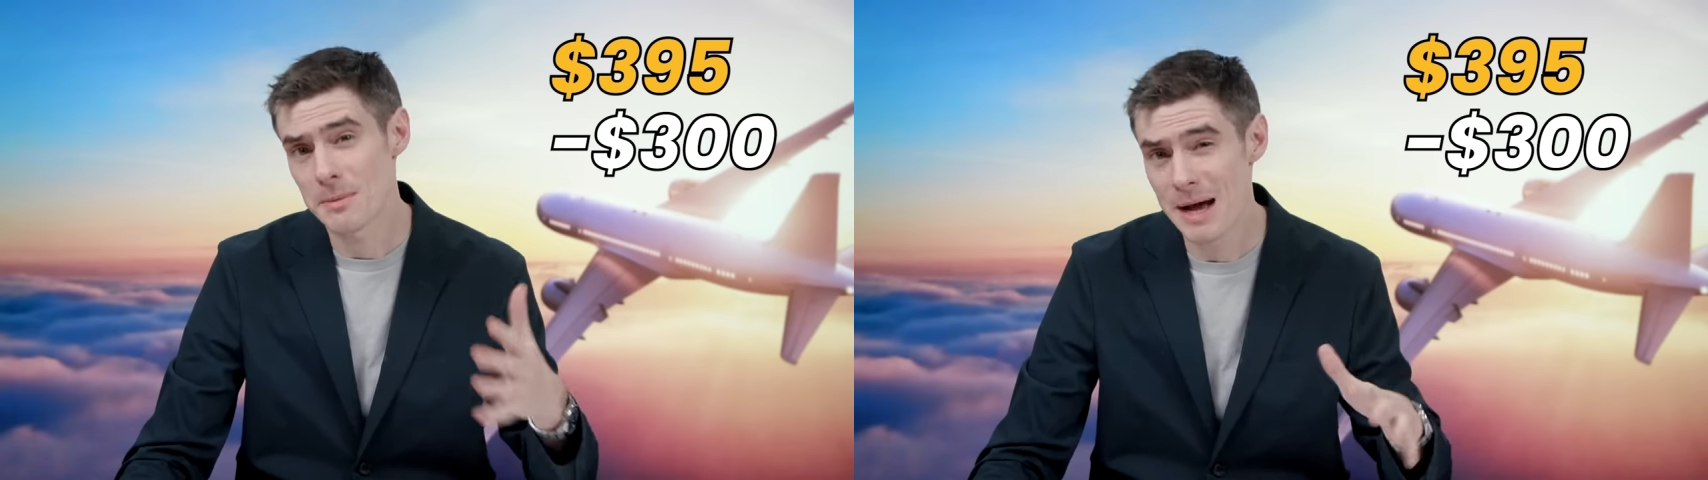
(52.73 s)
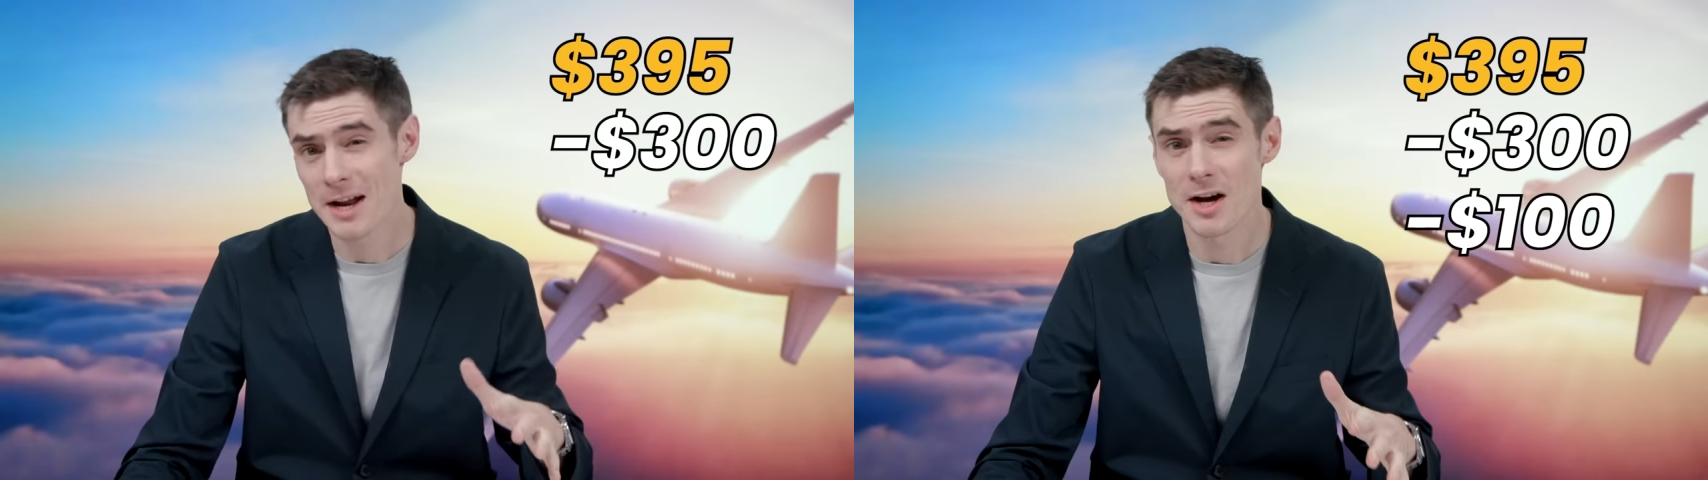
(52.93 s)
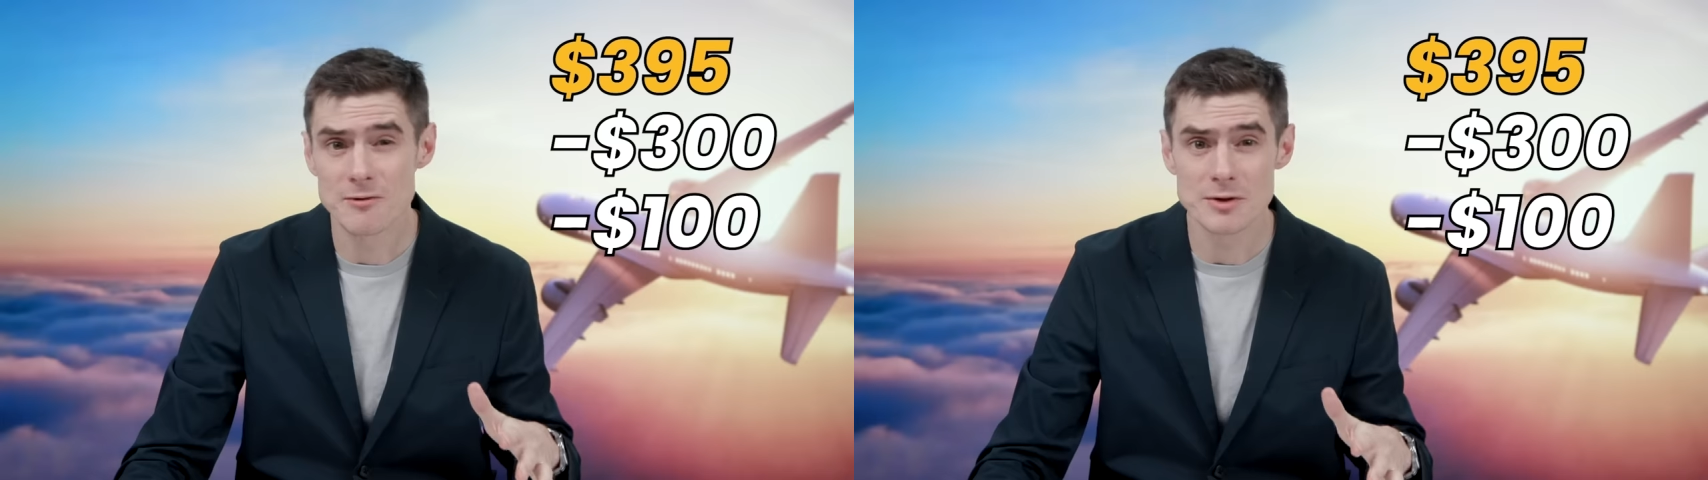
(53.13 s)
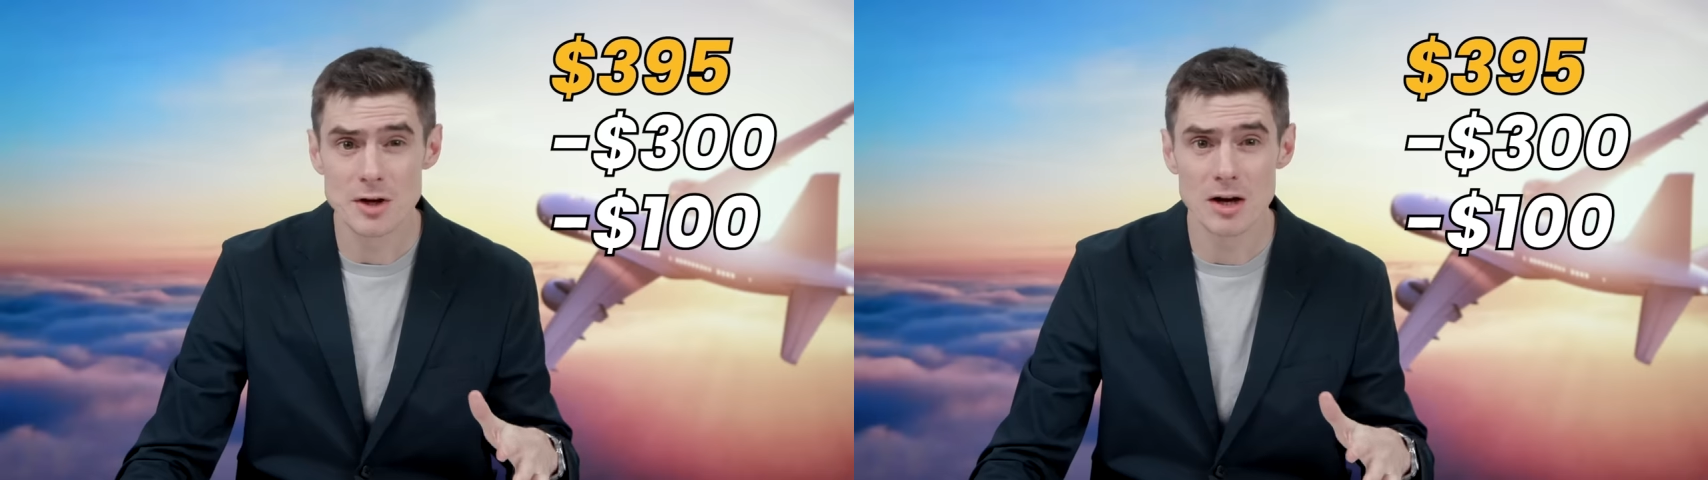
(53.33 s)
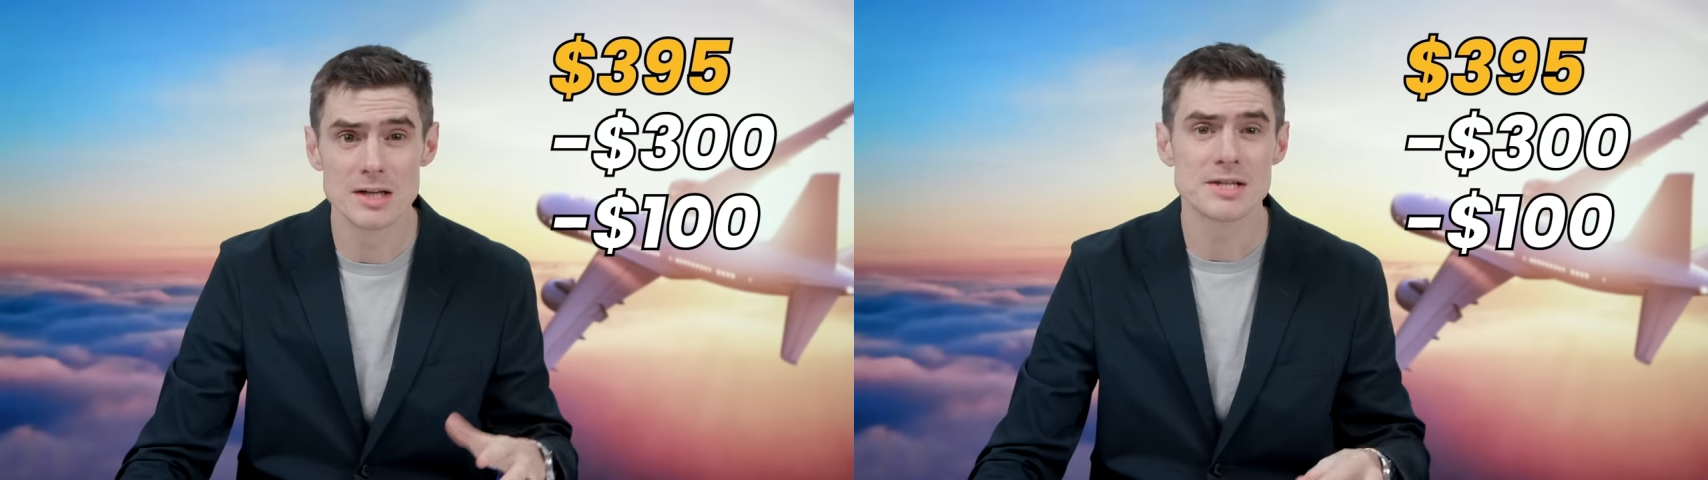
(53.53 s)
at about
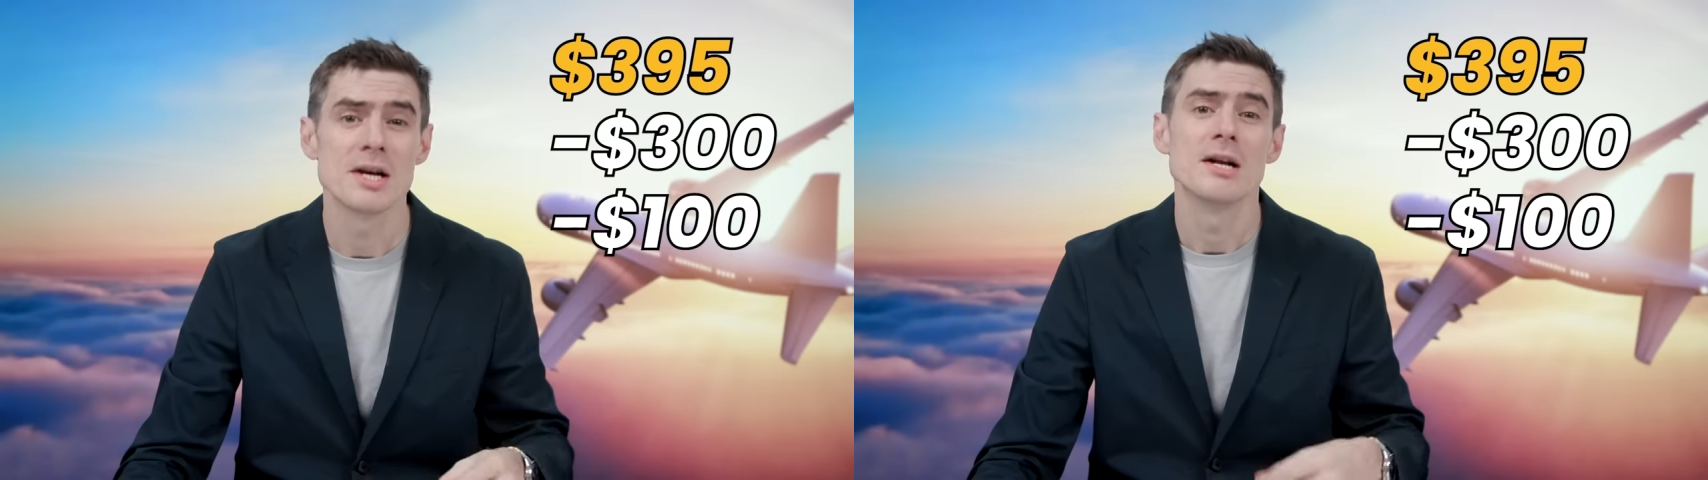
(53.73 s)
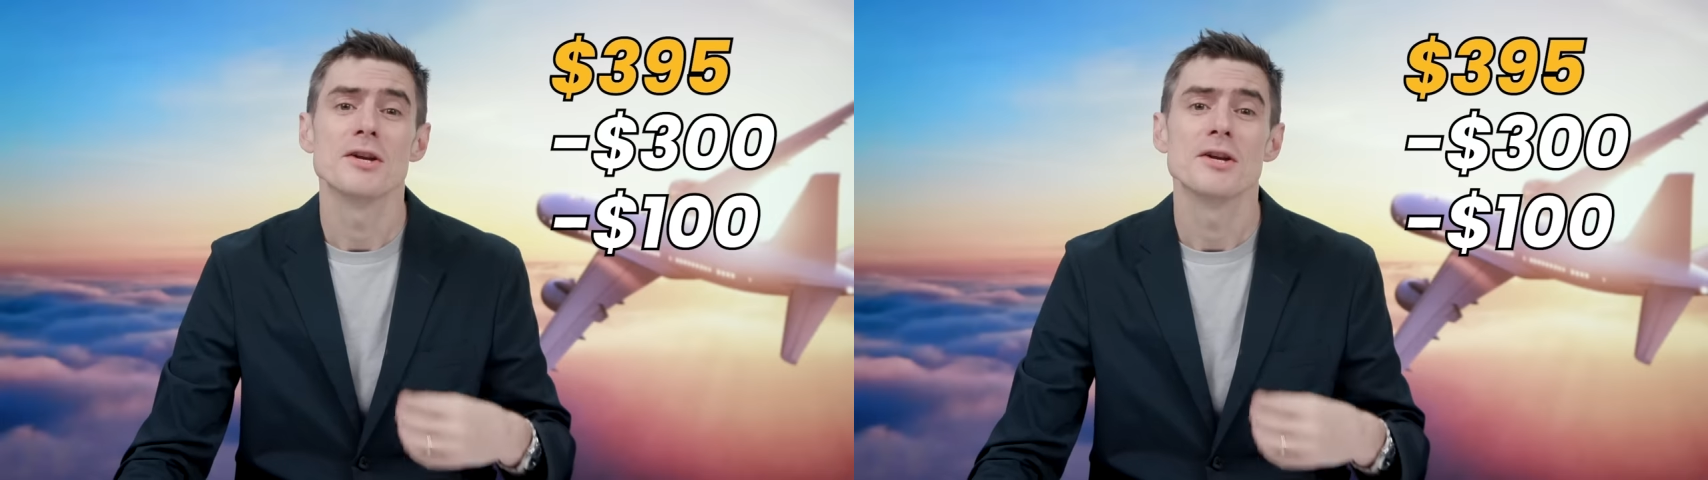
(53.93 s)
$100,